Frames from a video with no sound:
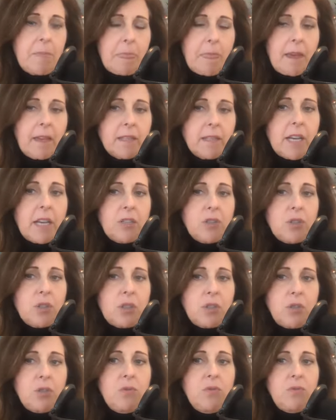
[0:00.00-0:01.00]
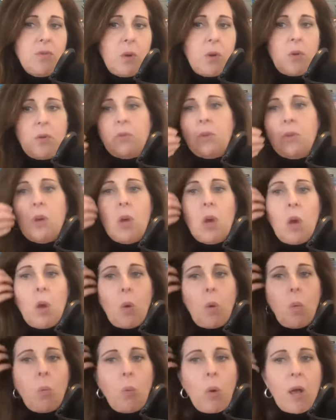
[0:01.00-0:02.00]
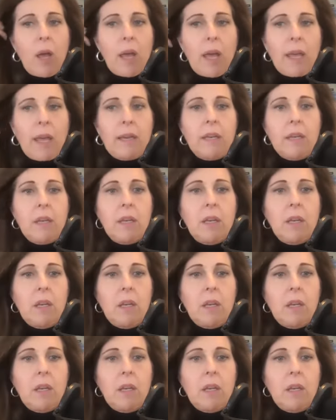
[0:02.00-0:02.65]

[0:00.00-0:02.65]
and it's actually twofold. One,